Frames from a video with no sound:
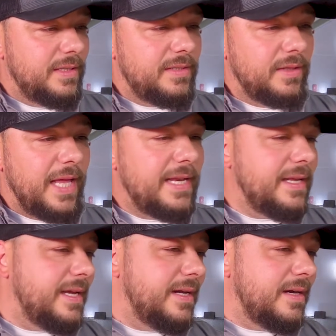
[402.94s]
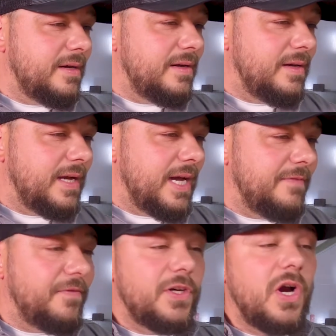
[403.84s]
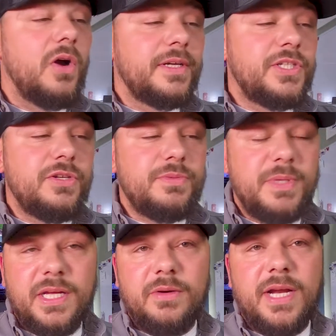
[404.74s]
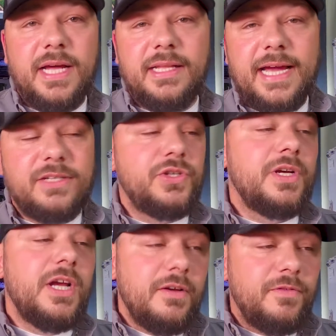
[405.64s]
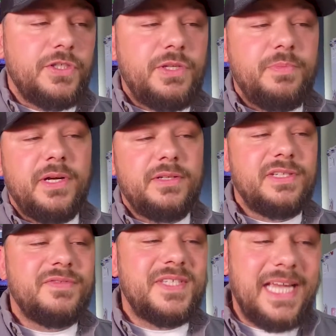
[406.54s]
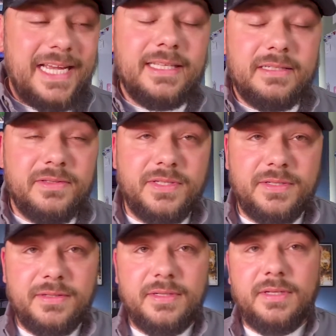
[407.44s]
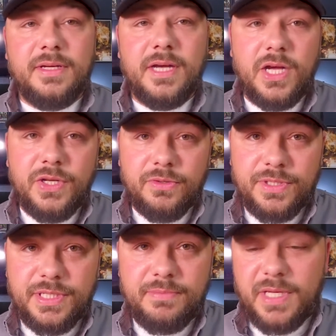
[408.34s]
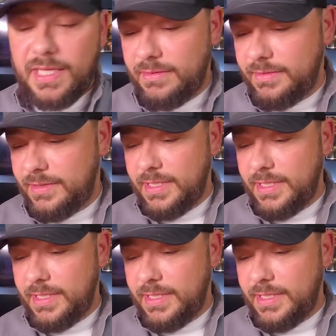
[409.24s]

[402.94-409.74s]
It's late here. Excuse me. No, not Lasher. First appearance of Silence, a new symbiote.